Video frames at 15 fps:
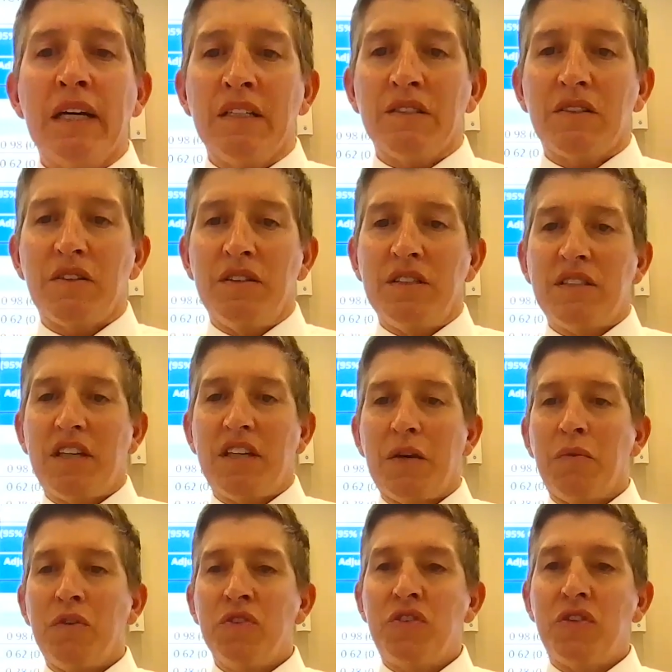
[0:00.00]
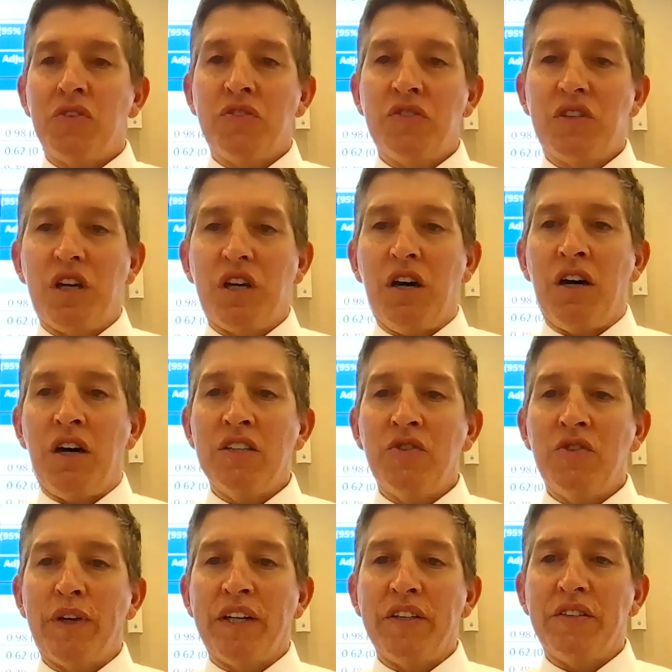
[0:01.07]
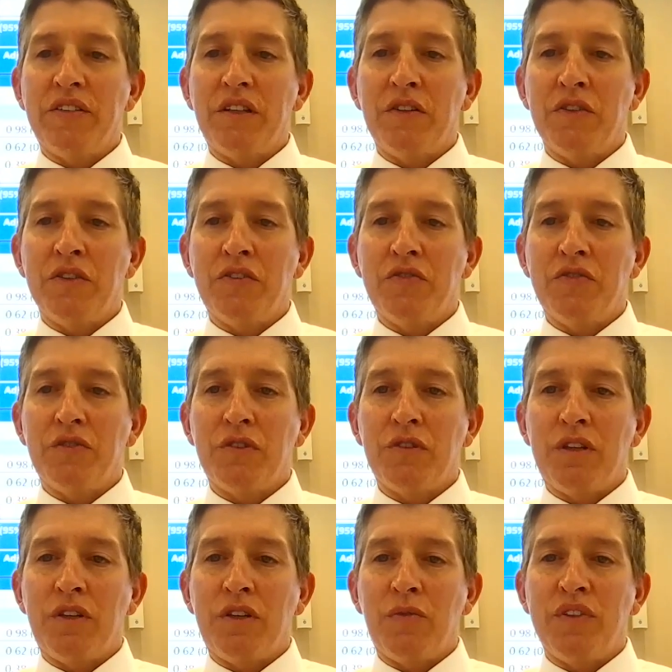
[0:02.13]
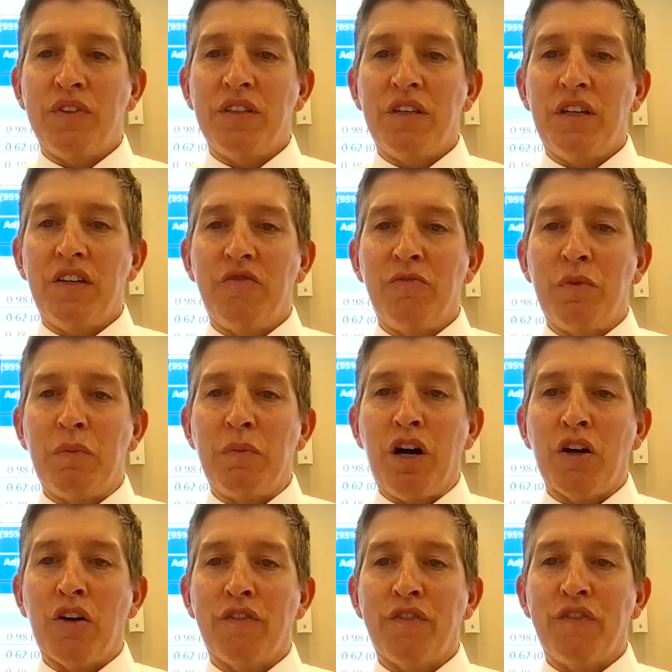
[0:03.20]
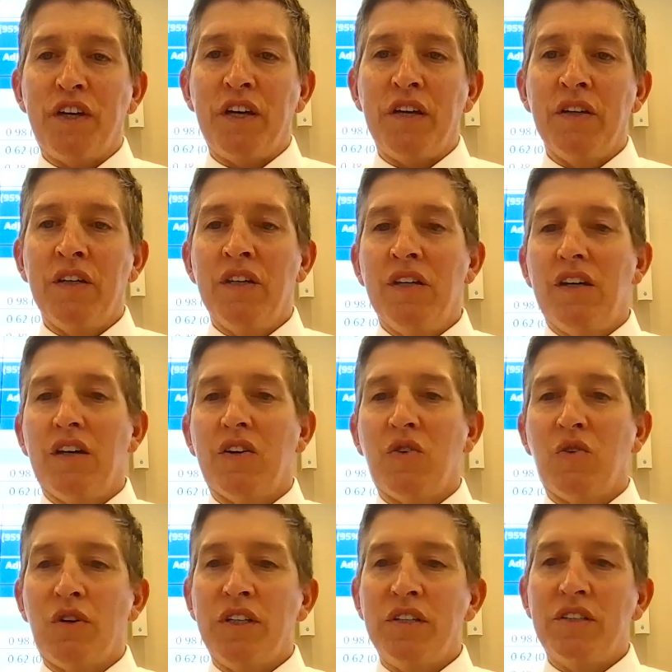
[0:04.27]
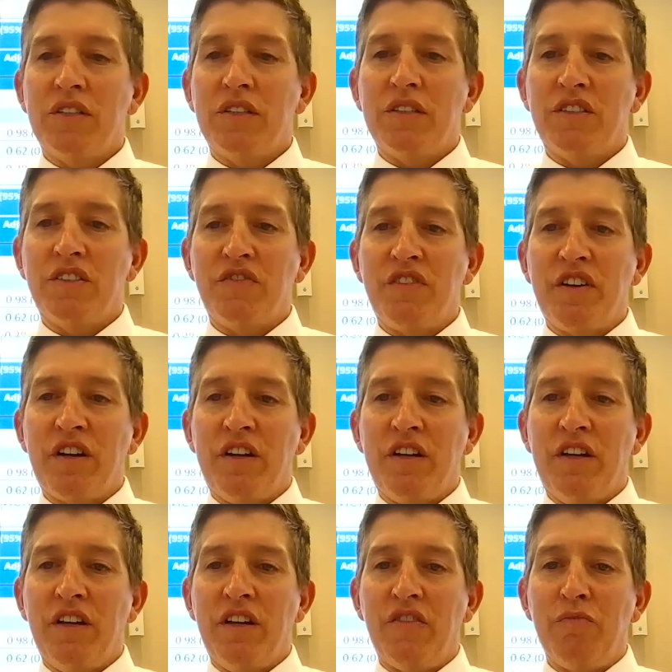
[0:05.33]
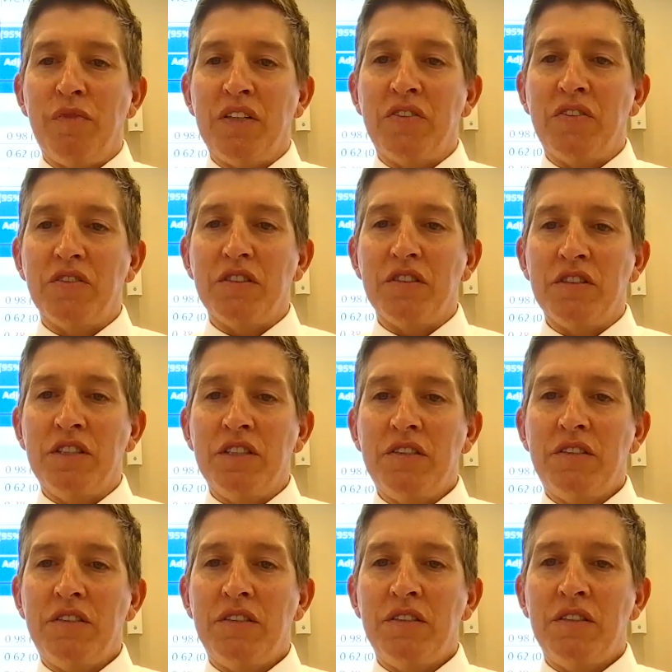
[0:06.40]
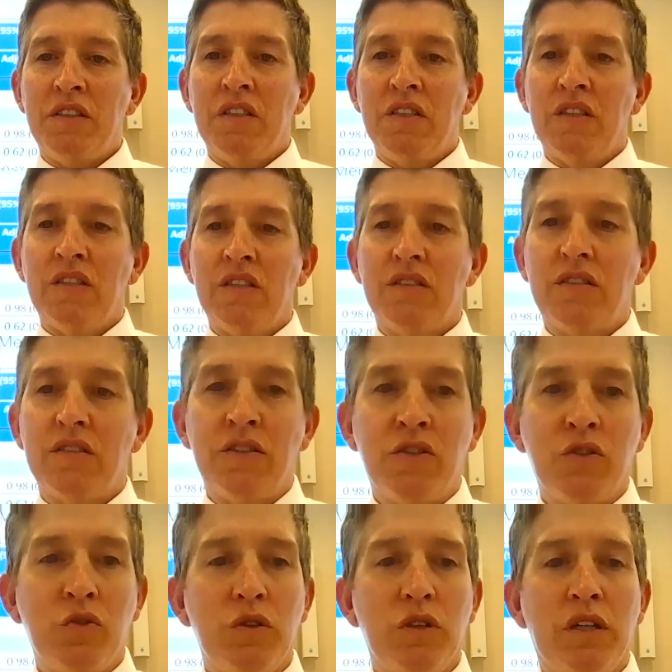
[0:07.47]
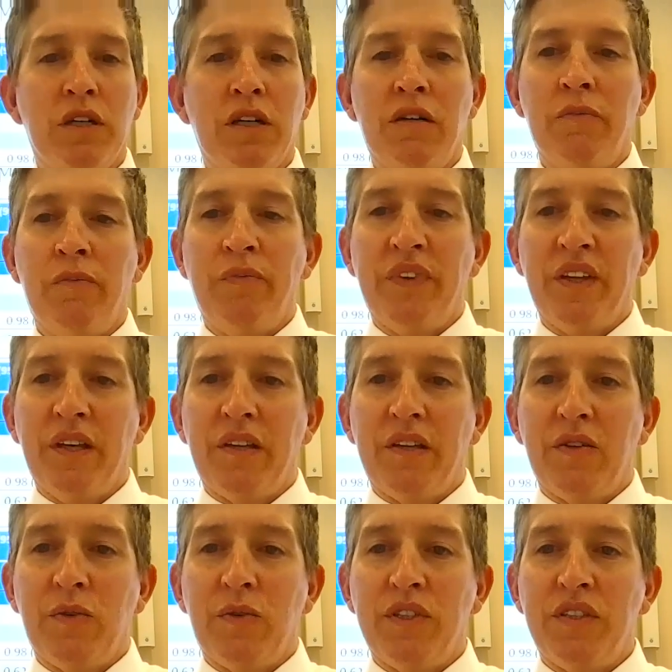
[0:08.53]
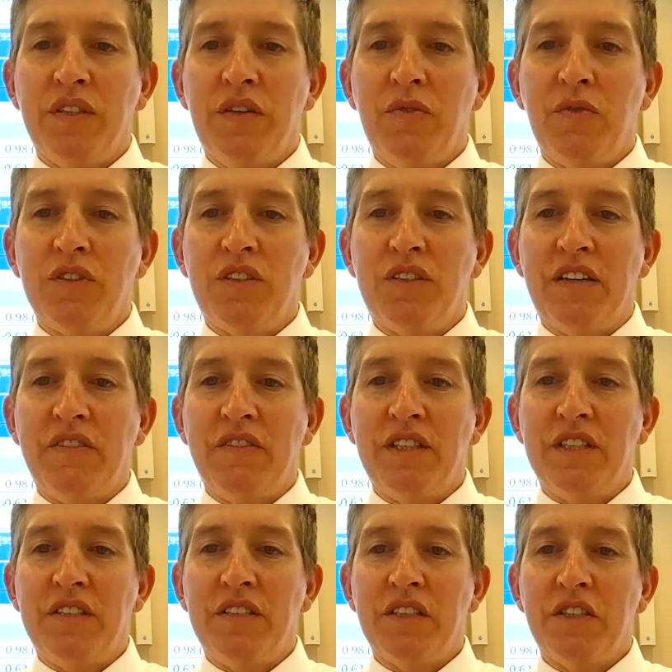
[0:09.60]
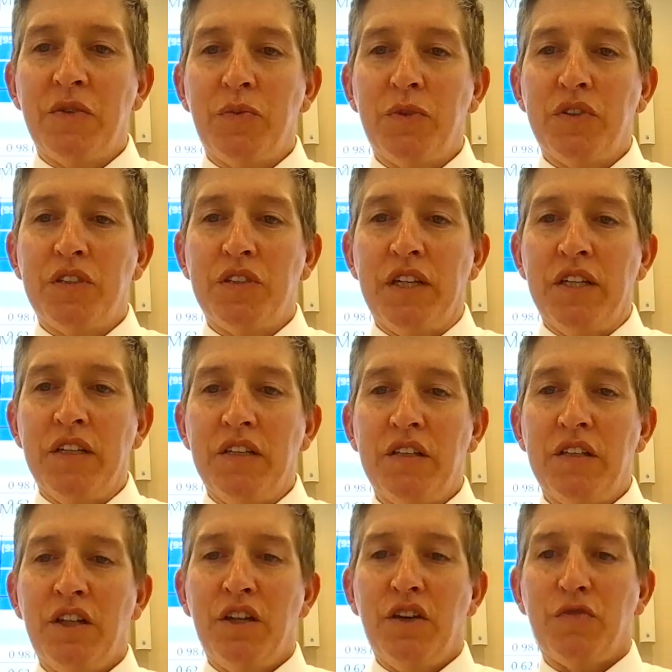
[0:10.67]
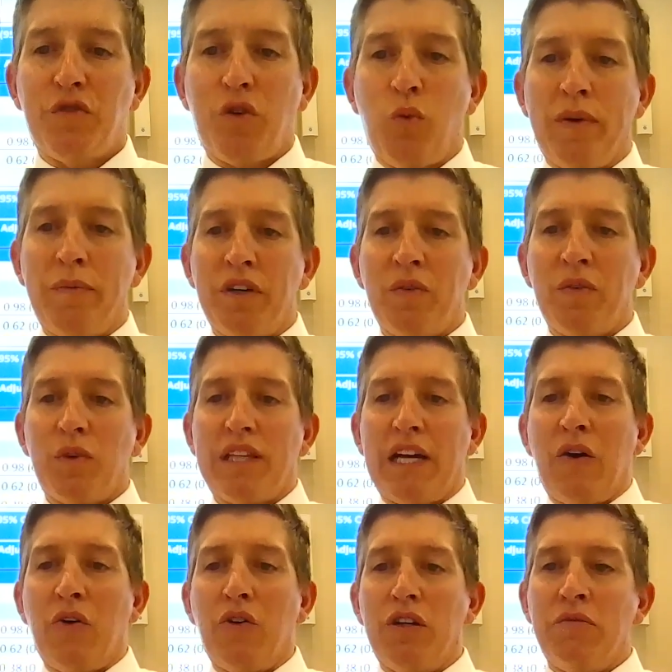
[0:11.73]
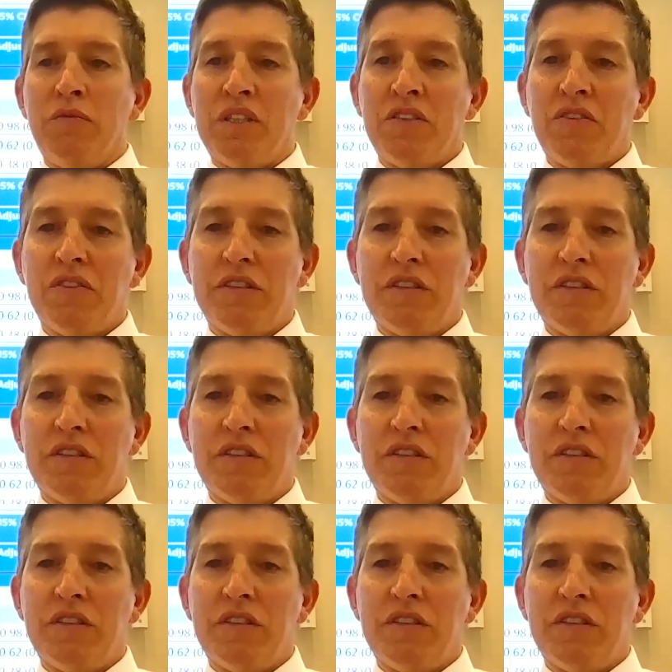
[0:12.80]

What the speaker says: So this table shows the odds ratios for the receipt of mammography according to the severity of mental illness. So the receipt was 76% for women without a mental